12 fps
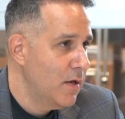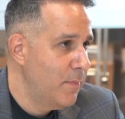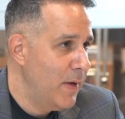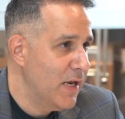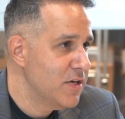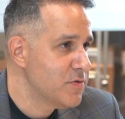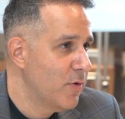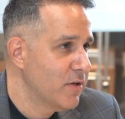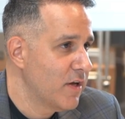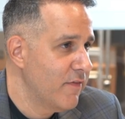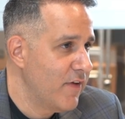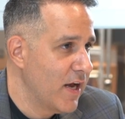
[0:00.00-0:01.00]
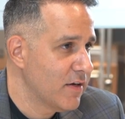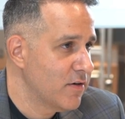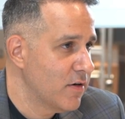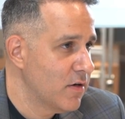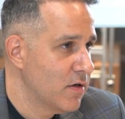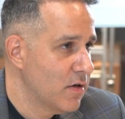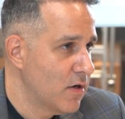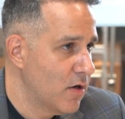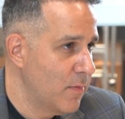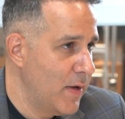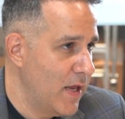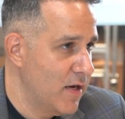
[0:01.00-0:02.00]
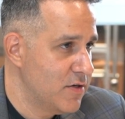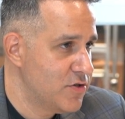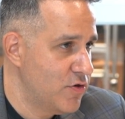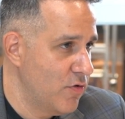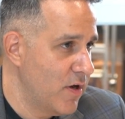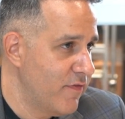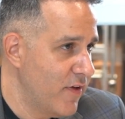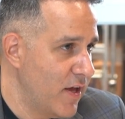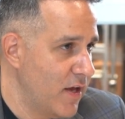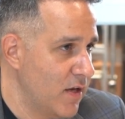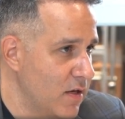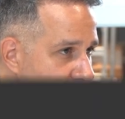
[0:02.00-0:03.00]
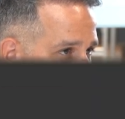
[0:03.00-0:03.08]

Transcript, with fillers: Manage multi-factor or manage 2FA